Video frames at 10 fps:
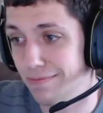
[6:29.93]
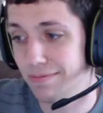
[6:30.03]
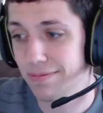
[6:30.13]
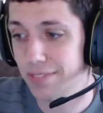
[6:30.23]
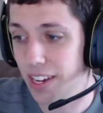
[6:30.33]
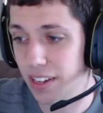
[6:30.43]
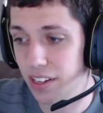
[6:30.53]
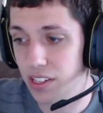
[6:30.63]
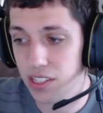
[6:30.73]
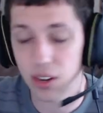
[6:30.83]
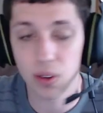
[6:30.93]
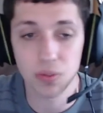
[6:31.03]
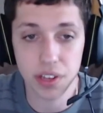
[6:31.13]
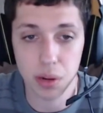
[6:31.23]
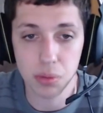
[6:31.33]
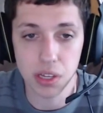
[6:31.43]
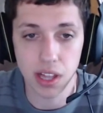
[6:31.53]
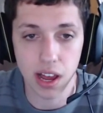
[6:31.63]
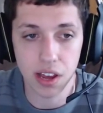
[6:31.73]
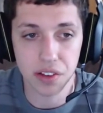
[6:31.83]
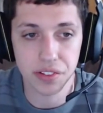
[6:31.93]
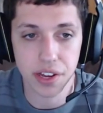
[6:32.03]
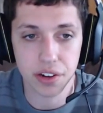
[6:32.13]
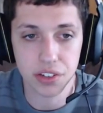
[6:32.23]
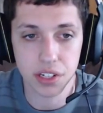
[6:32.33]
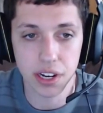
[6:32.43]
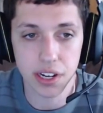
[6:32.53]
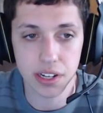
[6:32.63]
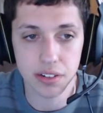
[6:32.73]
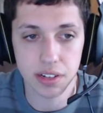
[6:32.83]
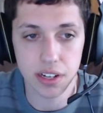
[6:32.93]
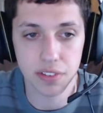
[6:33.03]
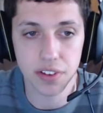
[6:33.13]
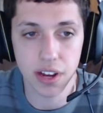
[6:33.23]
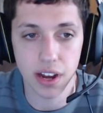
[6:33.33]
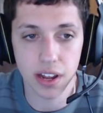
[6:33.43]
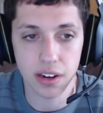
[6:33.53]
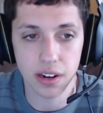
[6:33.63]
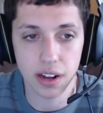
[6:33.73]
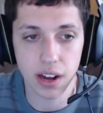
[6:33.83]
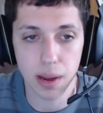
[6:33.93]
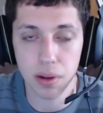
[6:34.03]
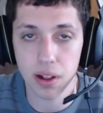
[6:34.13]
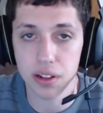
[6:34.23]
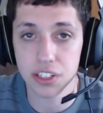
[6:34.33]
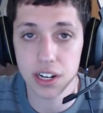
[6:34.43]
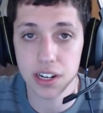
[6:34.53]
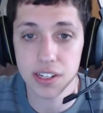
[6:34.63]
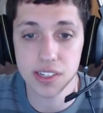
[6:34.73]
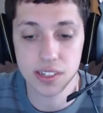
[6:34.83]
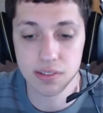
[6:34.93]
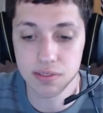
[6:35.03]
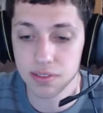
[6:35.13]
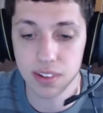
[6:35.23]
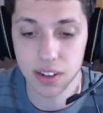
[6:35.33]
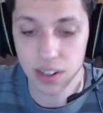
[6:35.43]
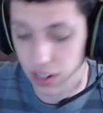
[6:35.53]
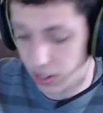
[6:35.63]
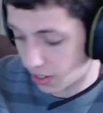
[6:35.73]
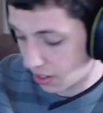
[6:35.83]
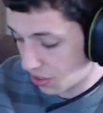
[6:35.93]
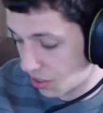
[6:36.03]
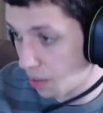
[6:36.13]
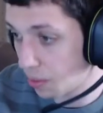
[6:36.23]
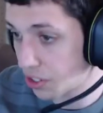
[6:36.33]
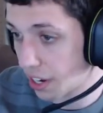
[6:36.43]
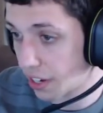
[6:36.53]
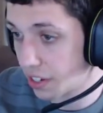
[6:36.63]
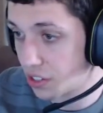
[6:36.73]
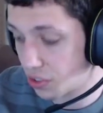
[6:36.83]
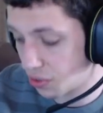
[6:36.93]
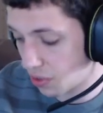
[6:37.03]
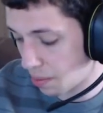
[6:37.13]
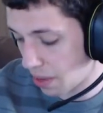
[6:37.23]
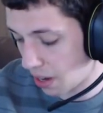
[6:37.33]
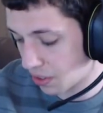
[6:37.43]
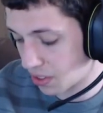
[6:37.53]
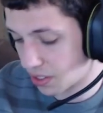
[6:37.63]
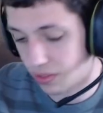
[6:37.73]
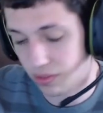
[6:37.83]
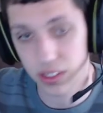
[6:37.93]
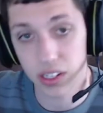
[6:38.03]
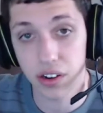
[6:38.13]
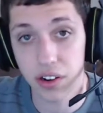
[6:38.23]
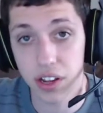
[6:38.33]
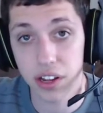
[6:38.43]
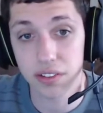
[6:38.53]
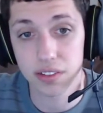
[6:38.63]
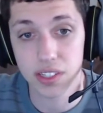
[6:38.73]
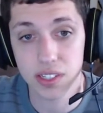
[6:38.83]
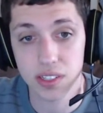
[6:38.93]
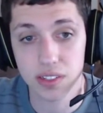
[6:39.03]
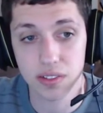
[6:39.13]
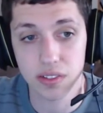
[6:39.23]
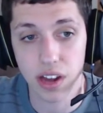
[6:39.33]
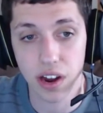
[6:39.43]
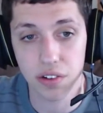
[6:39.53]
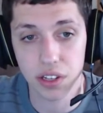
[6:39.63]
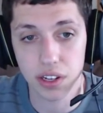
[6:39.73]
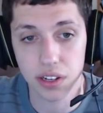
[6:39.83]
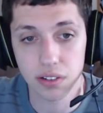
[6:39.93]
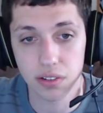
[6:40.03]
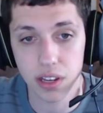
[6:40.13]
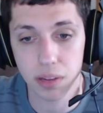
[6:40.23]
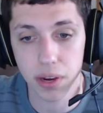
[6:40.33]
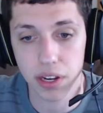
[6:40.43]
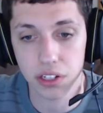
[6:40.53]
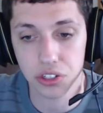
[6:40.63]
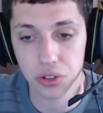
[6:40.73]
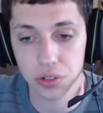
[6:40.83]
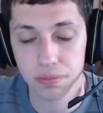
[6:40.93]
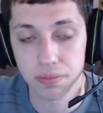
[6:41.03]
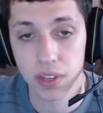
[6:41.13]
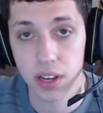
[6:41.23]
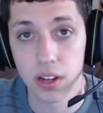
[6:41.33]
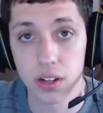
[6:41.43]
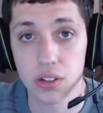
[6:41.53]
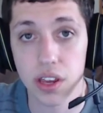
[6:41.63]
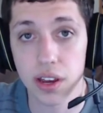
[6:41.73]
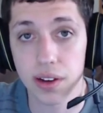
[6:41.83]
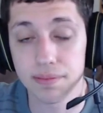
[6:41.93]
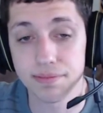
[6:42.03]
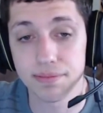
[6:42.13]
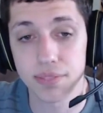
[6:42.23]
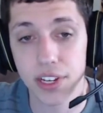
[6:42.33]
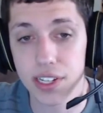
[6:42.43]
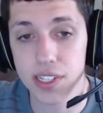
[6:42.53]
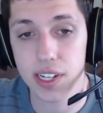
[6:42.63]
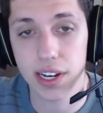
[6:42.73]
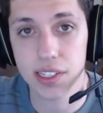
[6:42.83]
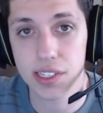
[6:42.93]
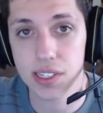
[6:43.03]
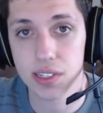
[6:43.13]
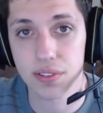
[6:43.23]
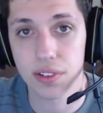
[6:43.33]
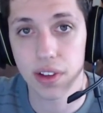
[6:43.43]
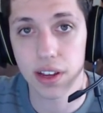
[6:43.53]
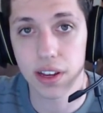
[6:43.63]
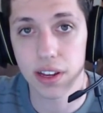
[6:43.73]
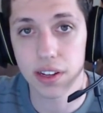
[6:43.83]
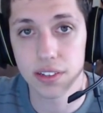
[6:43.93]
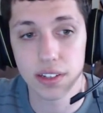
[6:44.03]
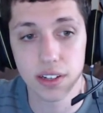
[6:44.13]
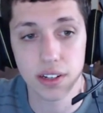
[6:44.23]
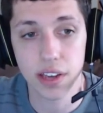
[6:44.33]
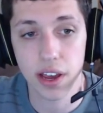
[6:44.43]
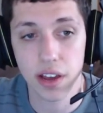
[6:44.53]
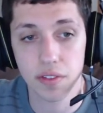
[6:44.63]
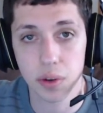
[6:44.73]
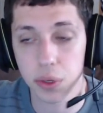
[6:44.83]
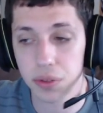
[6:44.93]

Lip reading: Take it easy. Hopefully, I'll be live later tonight. If not, I apologize. There's not much I can do about the internet. It's not really in my control. So yeah, take it easy, guys. And yeah, have a good one.